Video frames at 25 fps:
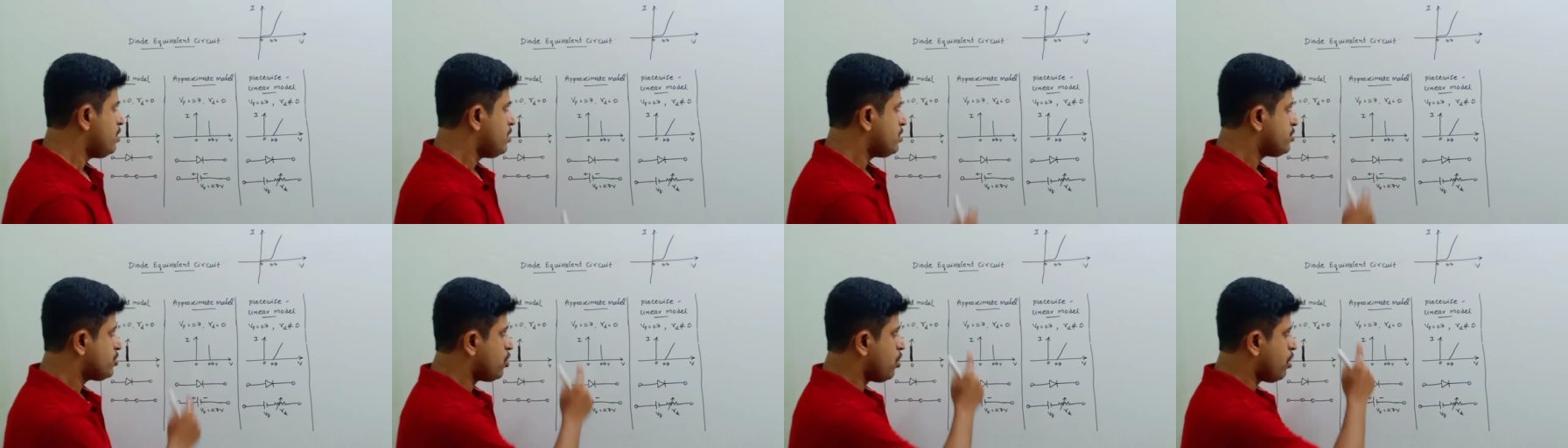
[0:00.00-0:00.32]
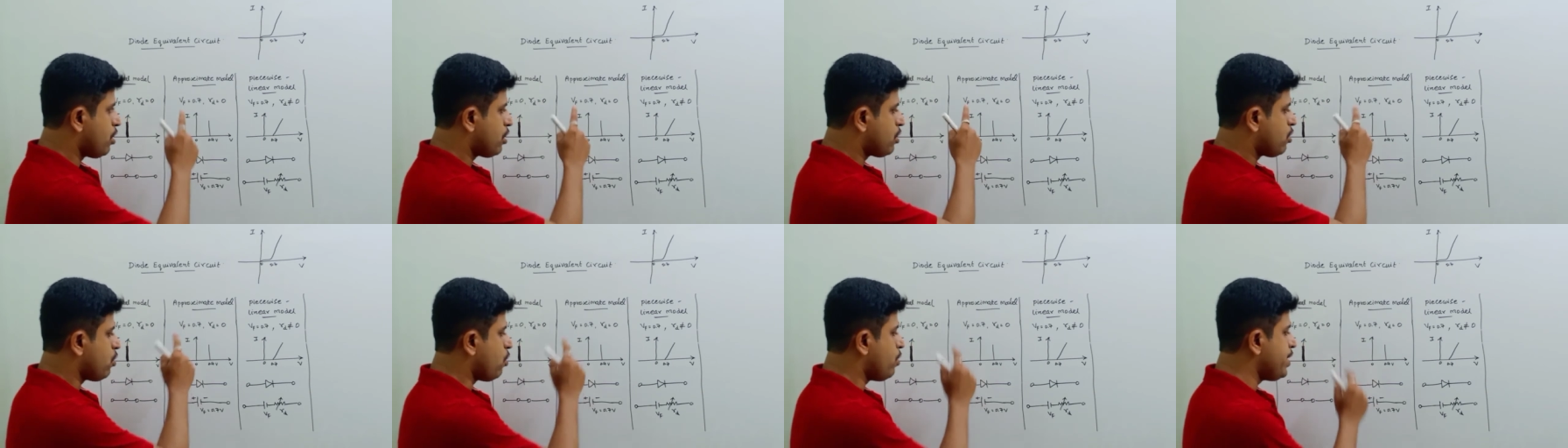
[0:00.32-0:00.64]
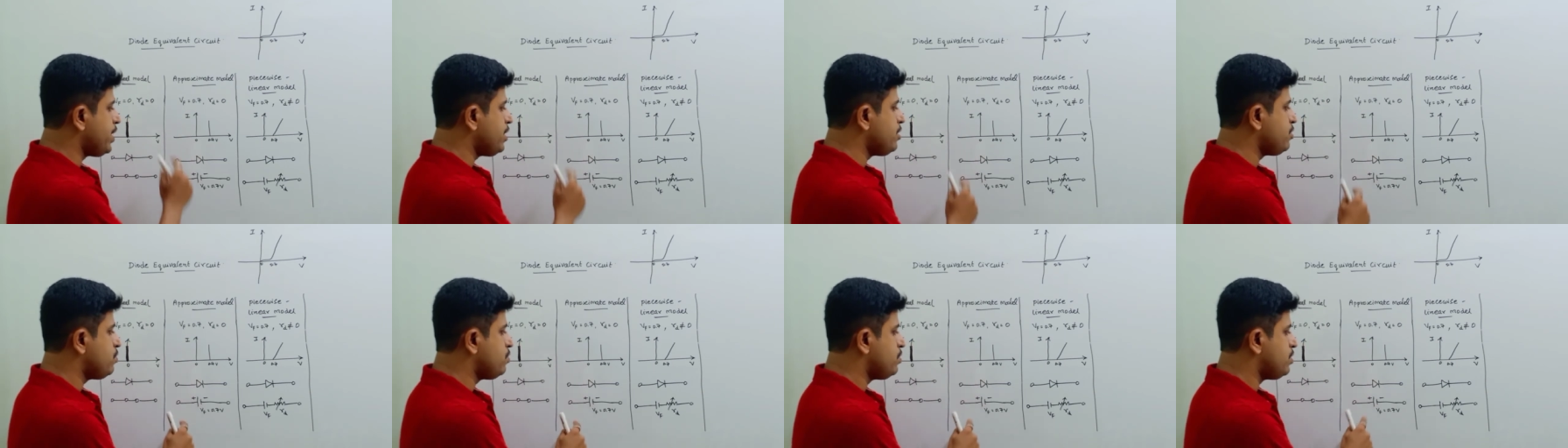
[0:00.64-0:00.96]
So
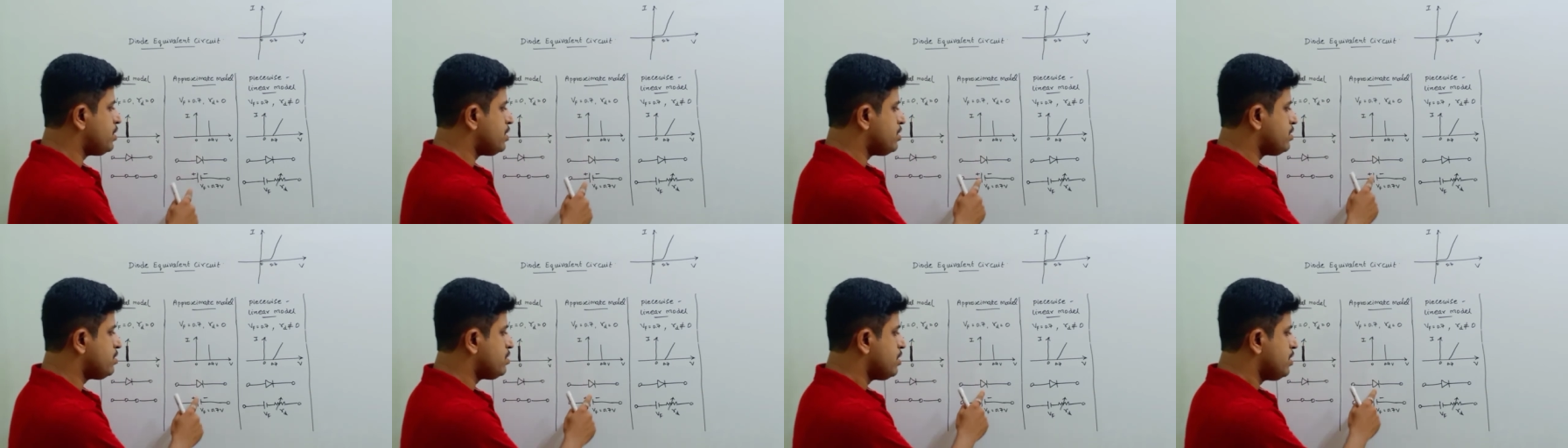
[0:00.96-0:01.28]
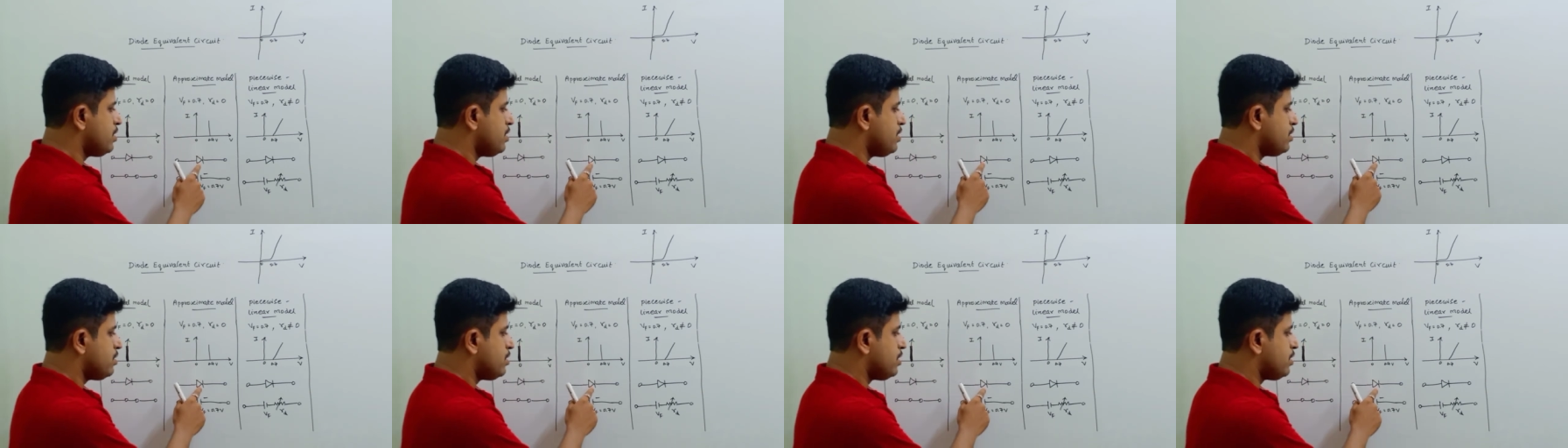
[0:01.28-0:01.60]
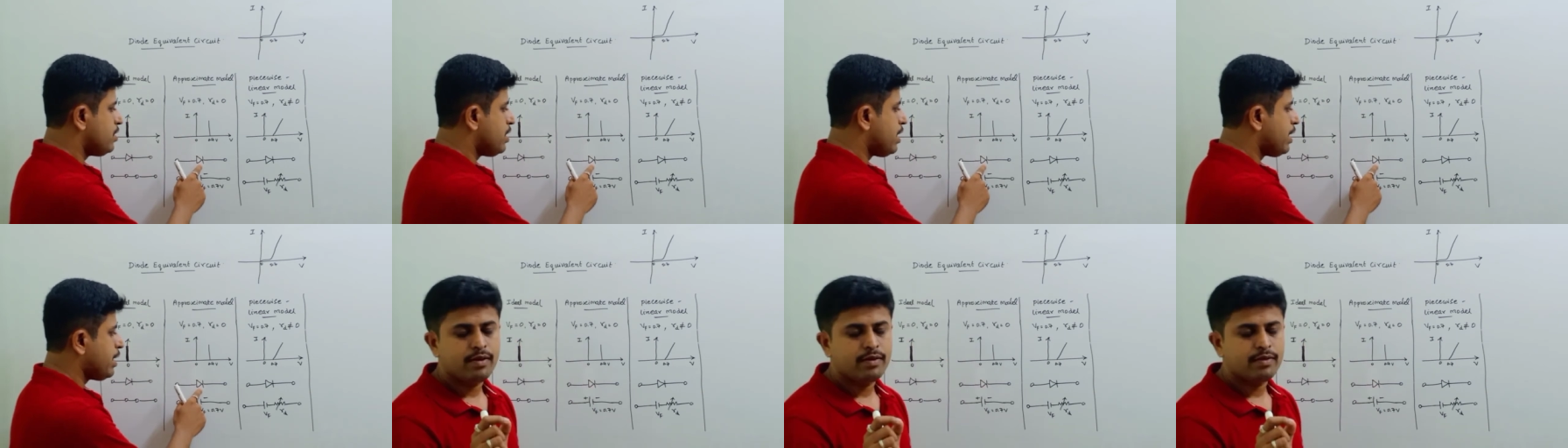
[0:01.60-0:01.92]
according to this, the
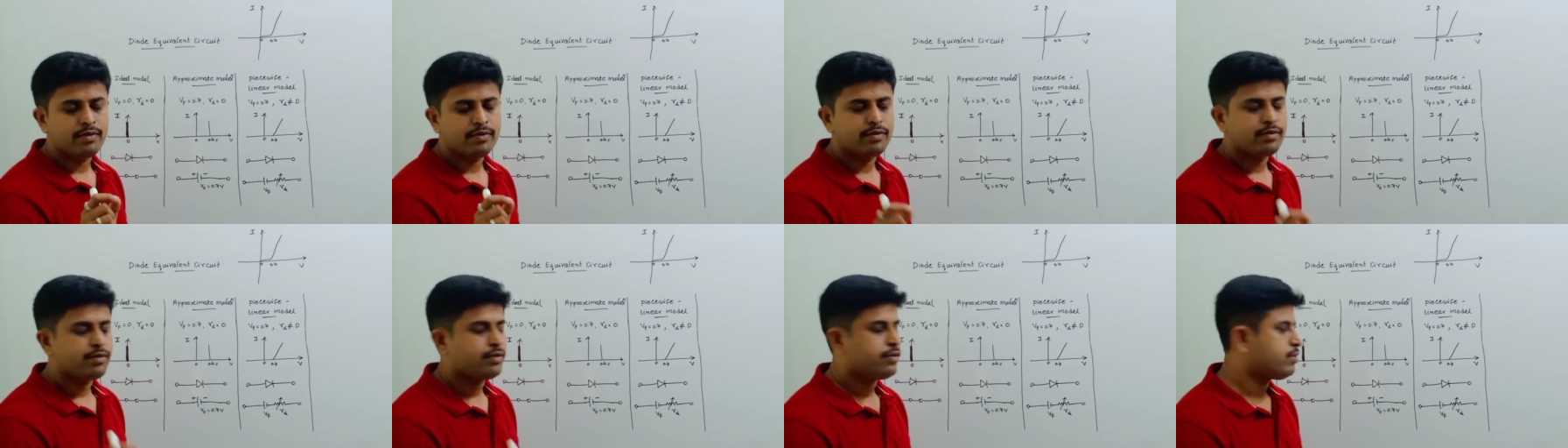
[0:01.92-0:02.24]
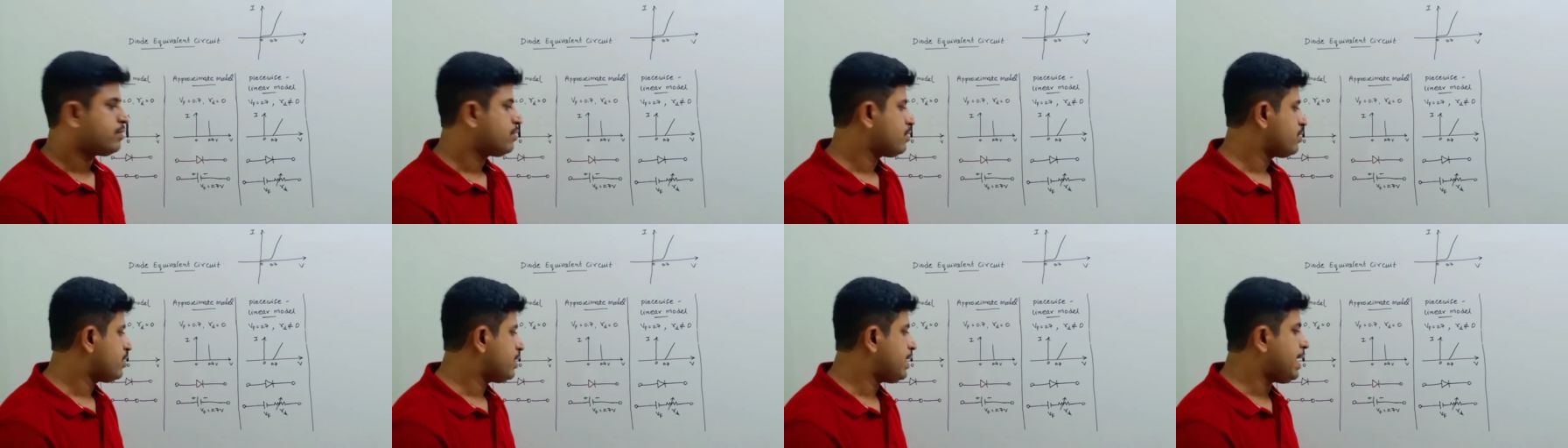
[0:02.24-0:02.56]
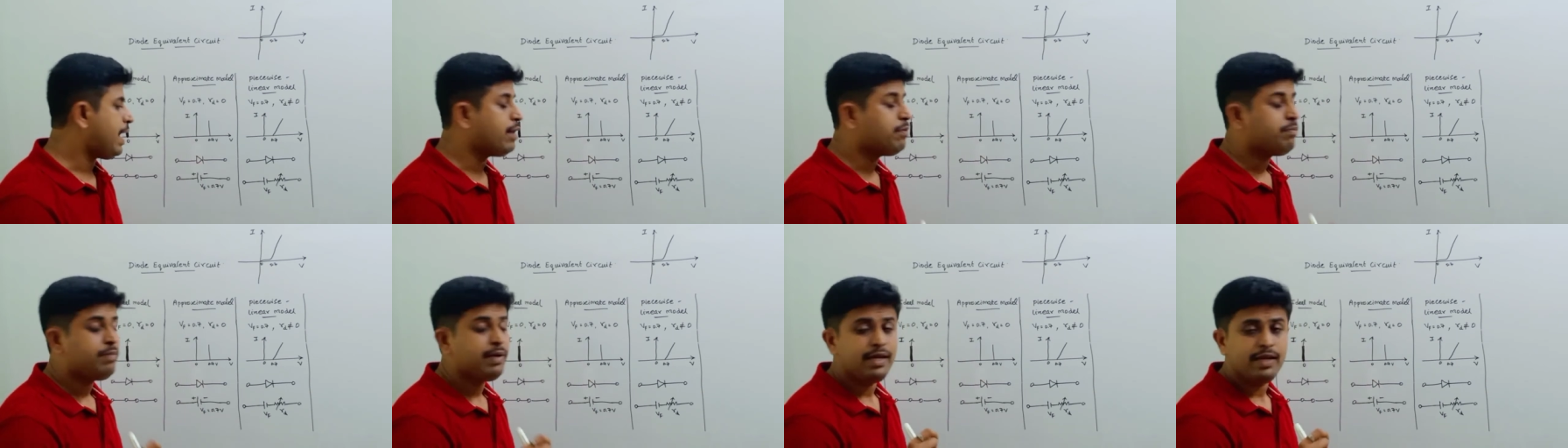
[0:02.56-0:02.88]
diode
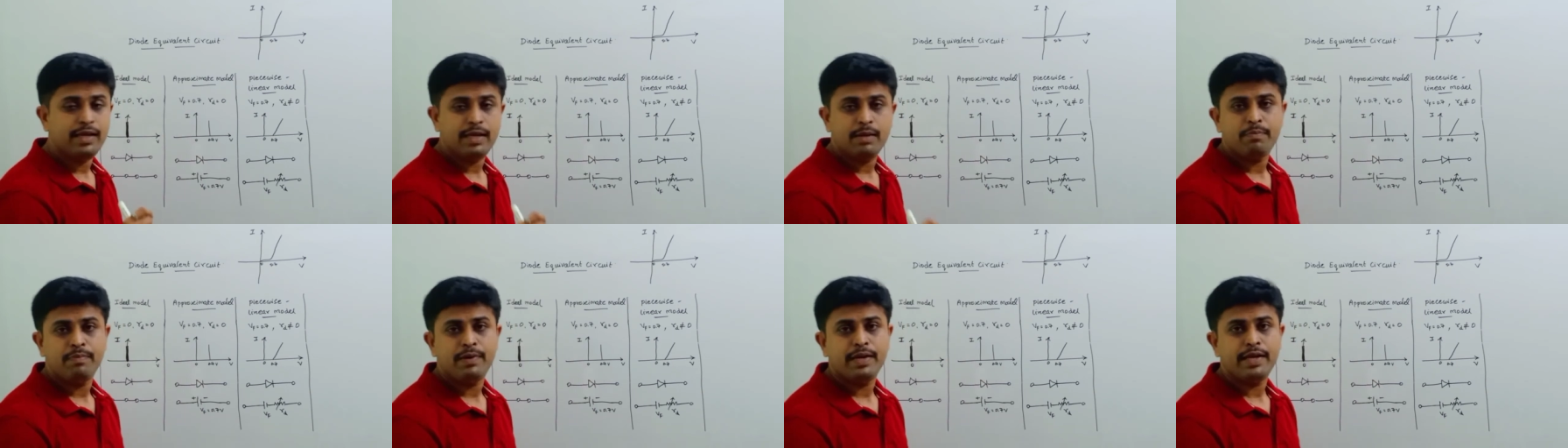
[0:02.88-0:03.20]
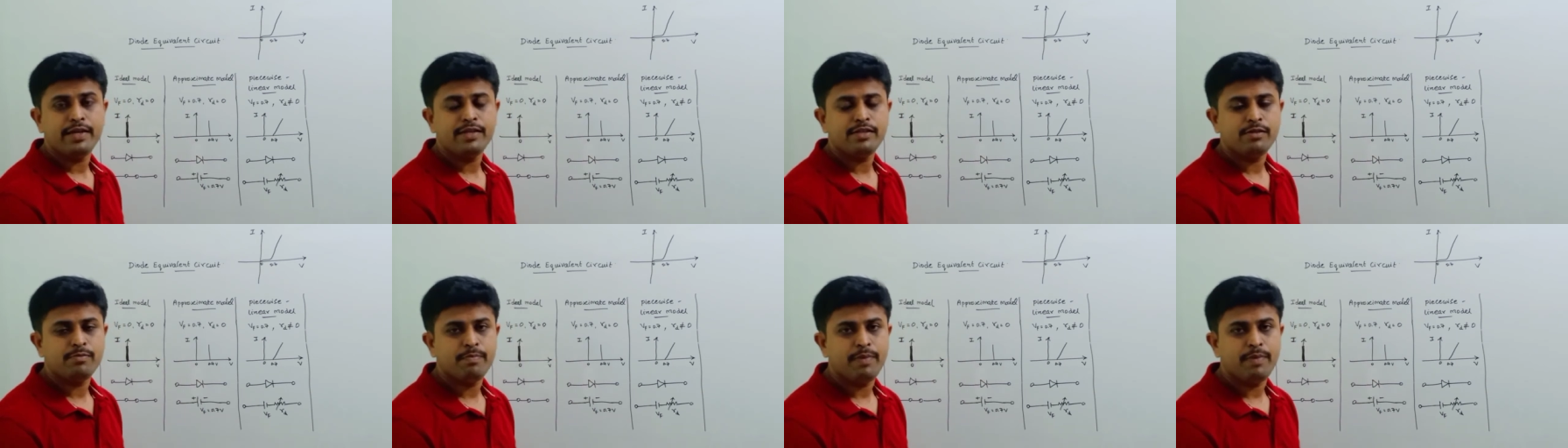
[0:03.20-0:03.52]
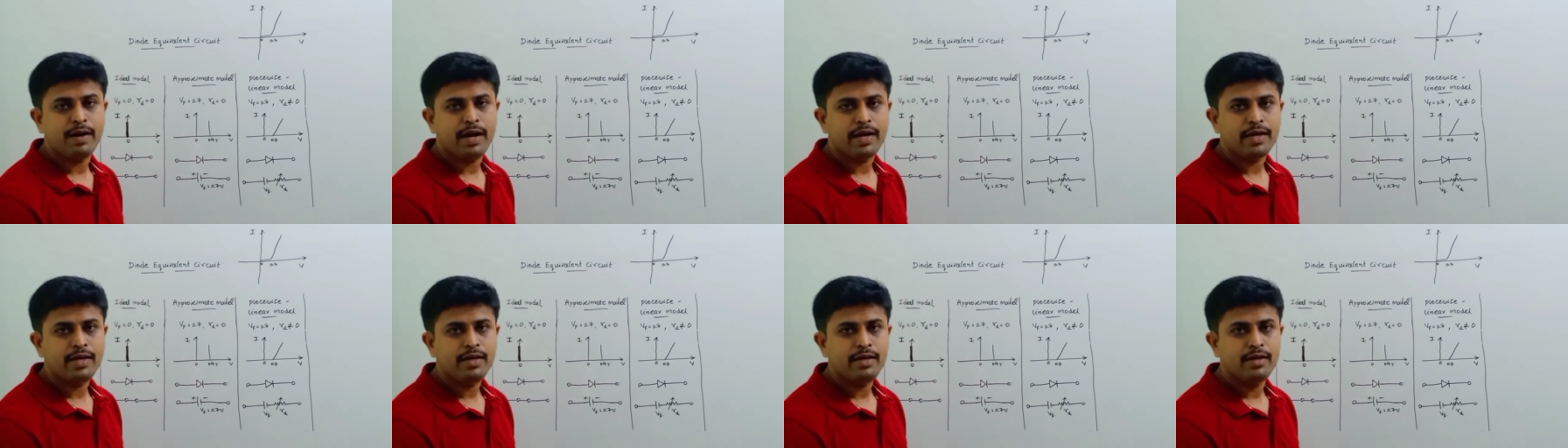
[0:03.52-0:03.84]
can be replaced by